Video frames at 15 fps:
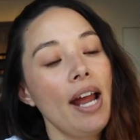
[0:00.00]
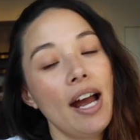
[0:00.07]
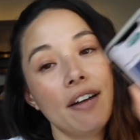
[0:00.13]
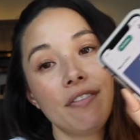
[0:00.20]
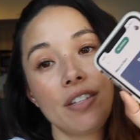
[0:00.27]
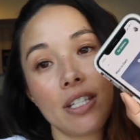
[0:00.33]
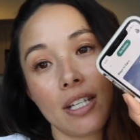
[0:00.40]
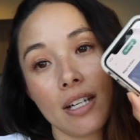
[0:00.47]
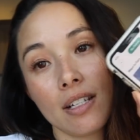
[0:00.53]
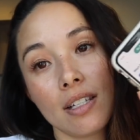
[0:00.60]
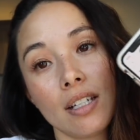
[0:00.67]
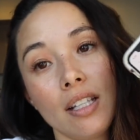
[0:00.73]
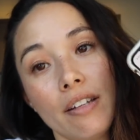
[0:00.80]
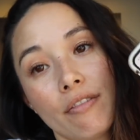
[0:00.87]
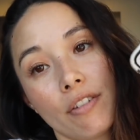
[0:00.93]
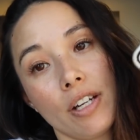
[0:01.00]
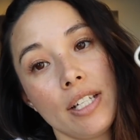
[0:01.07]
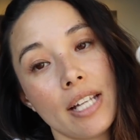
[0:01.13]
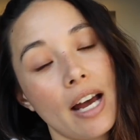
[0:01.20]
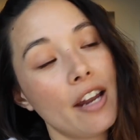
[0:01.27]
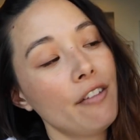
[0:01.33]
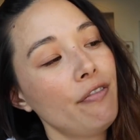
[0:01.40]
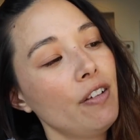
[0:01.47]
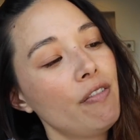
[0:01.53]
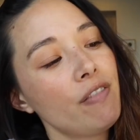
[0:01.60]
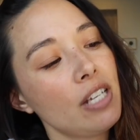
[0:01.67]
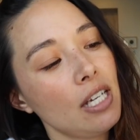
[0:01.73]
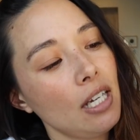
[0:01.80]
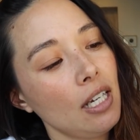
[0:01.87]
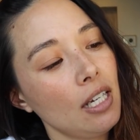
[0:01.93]
have 6 deliveries out of
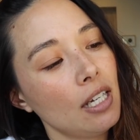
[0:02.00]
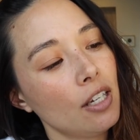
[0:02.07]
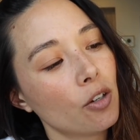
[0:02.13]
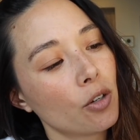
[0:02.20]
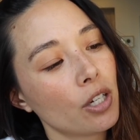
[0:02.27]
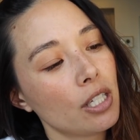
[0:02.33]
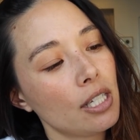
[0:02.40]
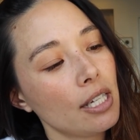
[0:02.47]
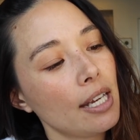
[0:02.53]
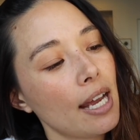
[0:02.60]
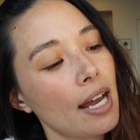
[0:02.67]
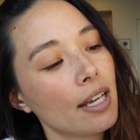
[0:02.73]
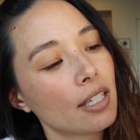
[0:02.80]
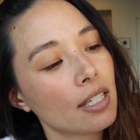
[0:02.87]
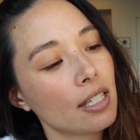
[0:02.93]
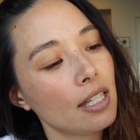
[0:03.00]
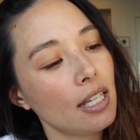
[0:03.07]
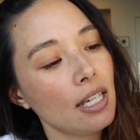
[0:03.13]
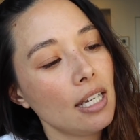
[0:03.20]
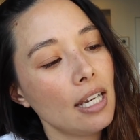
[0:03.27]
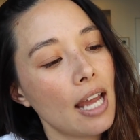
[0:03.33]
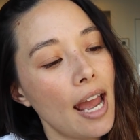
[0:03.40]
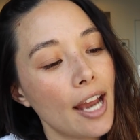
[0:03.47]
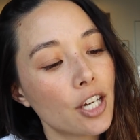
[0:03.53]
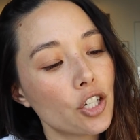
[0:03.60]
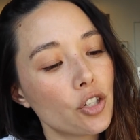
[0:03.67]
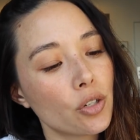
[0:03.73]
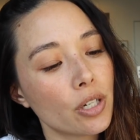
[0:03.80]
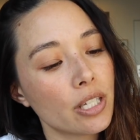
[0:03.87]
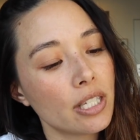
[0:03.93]
15 in order to get the
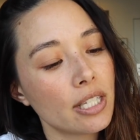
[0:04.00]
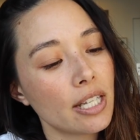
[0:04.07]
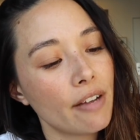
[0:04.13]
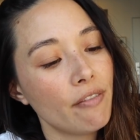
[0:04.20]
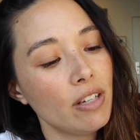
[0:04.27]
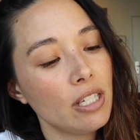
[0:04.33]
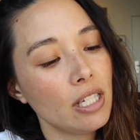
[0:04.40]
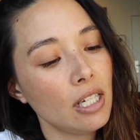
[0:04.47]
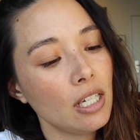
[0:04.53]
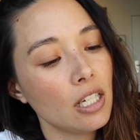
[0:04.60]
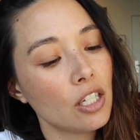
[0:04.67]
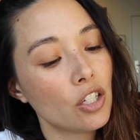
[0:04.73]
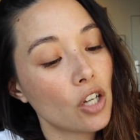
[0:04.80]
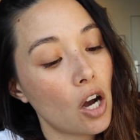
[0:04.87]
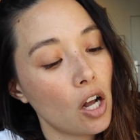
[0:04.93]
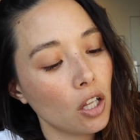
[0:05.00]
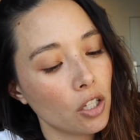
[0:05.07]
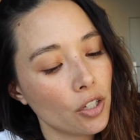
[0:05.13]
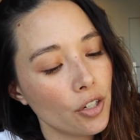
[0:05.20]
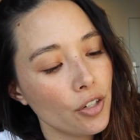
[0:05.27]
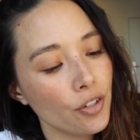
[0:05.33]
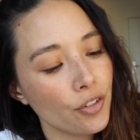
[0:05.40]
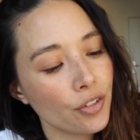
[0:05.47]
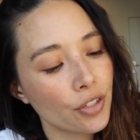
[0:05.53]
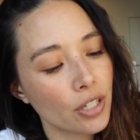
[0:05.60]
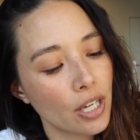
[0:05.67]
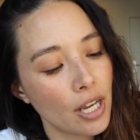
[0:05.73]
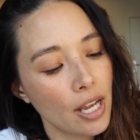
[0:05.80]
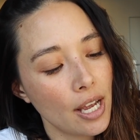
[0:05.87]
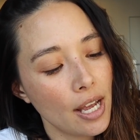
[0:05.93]
extra $70.
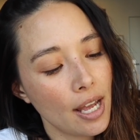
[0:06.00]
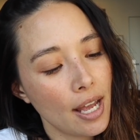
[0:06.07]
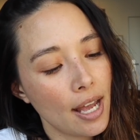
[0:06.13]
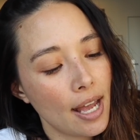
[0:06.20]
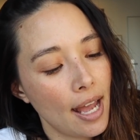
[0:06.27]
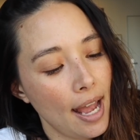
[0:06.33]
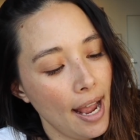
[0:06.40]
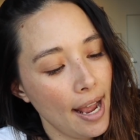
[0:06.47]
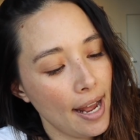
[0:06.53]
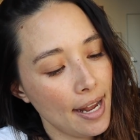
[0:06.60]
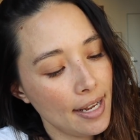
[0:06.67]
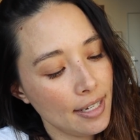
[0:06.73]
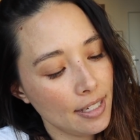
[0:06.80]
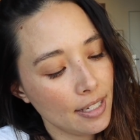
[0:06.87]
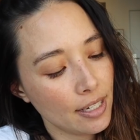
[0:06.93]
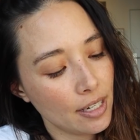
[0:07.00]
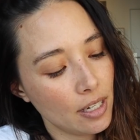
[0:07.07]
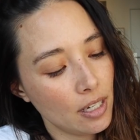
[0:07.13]
And